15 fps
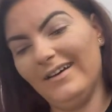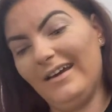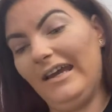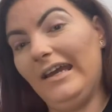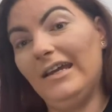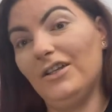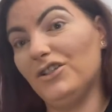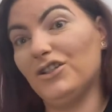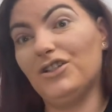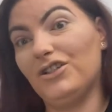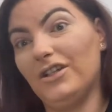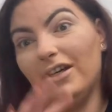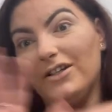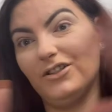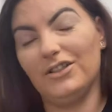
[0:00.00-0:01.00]
it
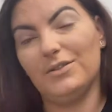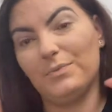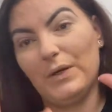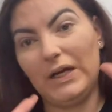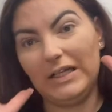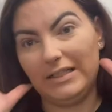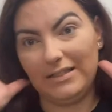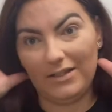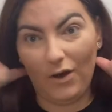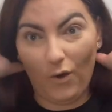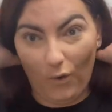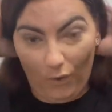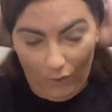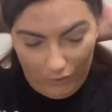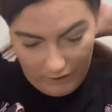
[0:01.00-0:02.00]
changes prices
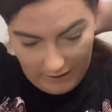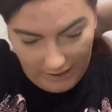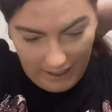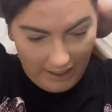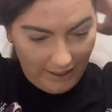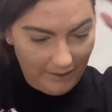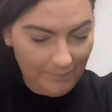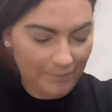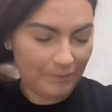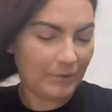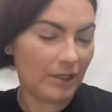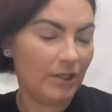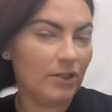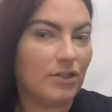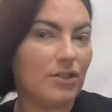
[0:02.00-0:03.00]
all the time.
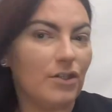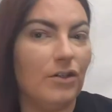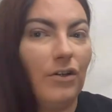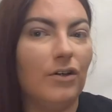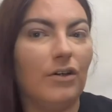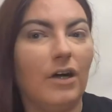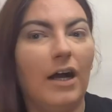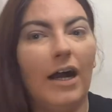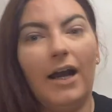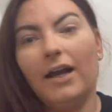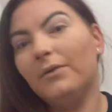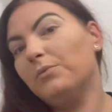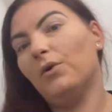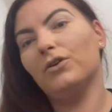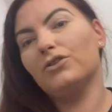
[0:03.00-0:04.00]
So I
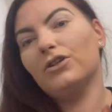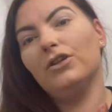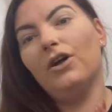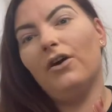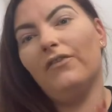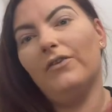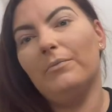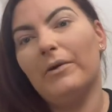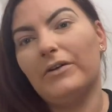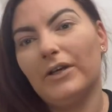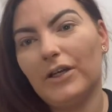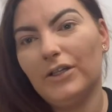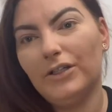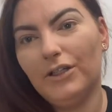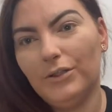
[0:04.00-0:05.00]
watch a lot of
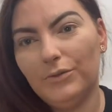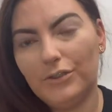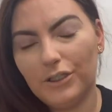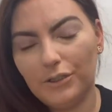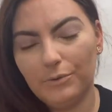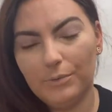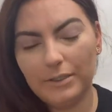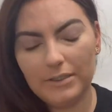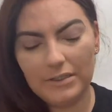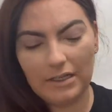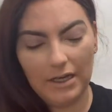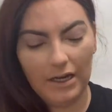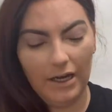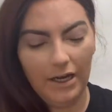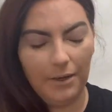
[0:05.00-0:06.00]
American YouTubers,
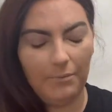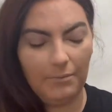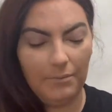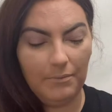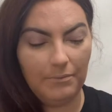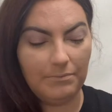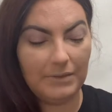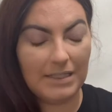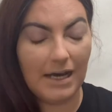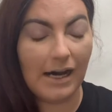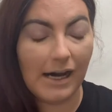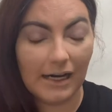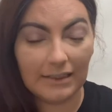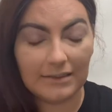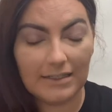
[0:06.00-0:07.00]

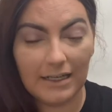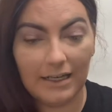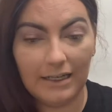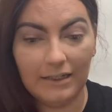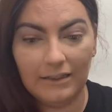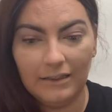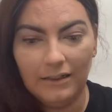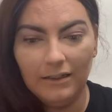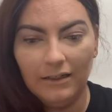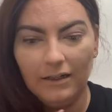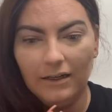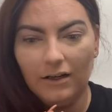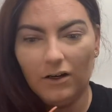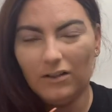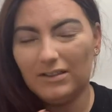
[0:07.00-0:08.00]
Tati
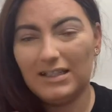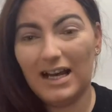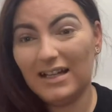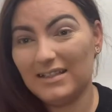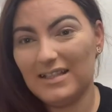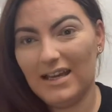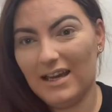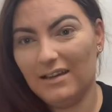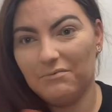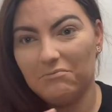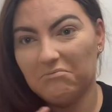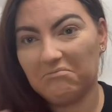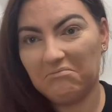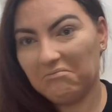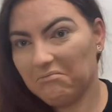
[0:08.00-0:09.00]
or Tati
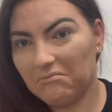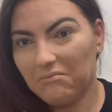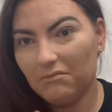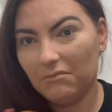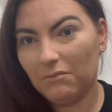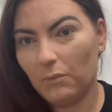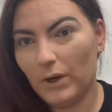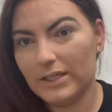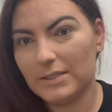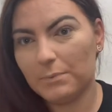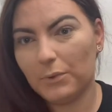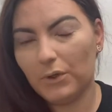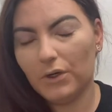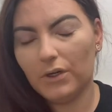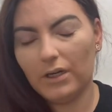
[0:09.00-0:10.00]

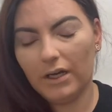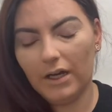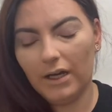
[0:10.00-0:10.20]
Westbrook,